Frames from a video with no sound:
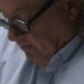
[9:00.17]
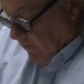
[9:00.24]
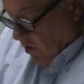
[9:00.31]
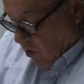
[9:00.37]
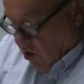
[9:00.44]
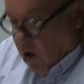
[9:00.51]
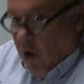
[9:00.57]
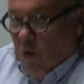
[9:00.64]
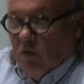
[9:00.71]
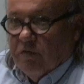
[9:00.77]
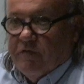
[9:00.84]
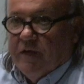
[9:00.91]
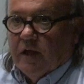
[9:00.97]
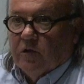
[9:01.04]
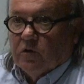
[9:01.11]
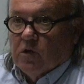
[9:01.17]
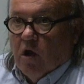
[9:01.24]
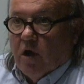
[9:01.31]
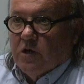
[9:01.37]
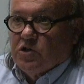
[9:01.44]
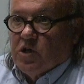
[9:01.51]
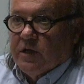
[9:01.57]
though coal figured
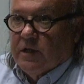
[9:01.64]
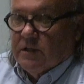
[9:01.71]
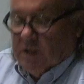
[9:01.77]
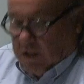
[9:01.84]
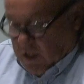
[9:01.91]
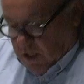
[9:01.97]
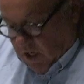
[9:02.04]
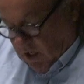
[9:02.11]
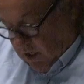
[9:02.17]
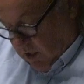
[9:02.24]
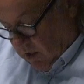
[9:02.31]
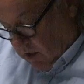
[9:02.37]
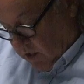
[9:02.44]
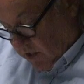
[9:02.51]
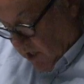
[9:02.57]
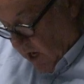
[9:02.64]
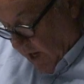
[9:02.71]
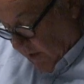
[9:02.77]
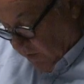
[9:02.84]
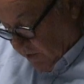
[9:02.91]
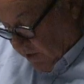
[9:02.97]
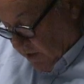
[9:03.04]
largely into Canadian
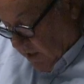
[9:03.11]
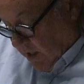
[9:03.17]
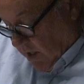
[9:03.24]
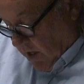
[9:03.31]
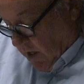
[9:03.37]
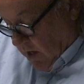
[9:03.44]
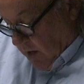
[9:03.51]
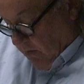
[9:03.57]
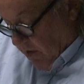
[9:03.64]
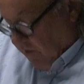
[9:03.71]
desires, but